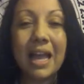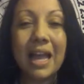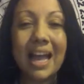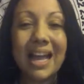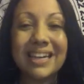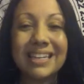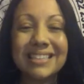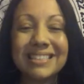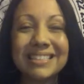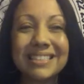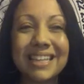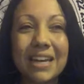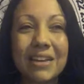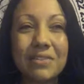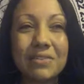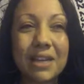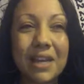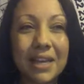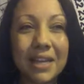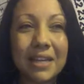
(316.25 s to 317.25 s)
and instead of
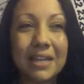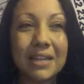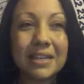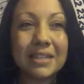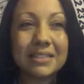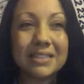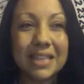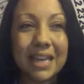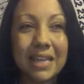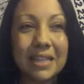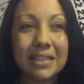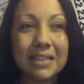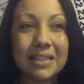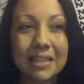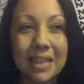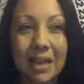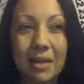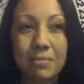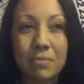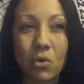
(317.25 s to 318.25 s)
like telling
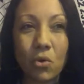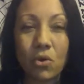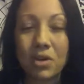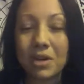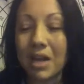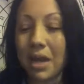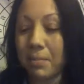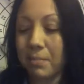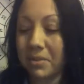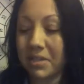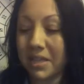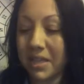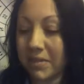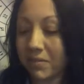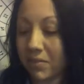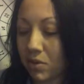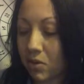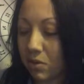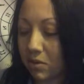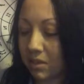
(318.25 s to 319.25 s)
them or not
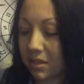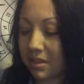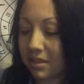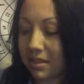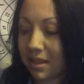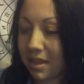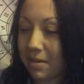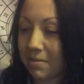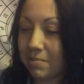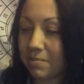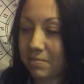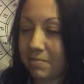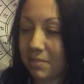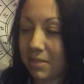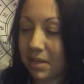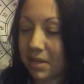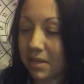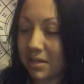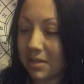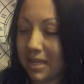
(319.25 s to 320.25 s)
believing them,
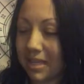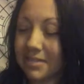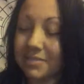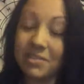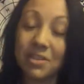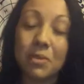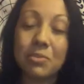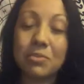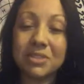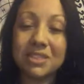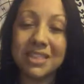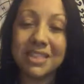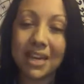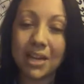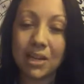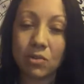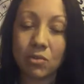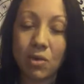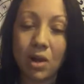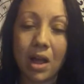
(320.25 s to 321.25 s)
like someone's
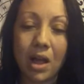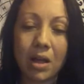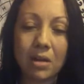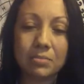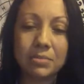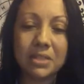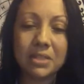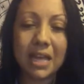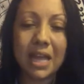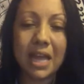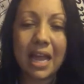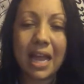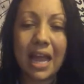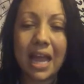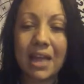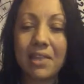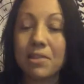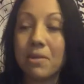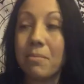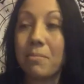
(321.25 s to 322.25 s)
getting robbed,
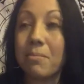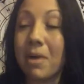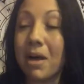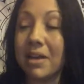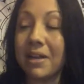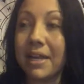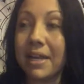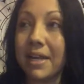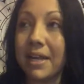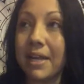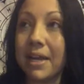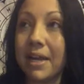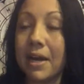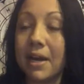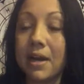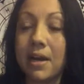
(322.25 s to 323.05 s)
and the money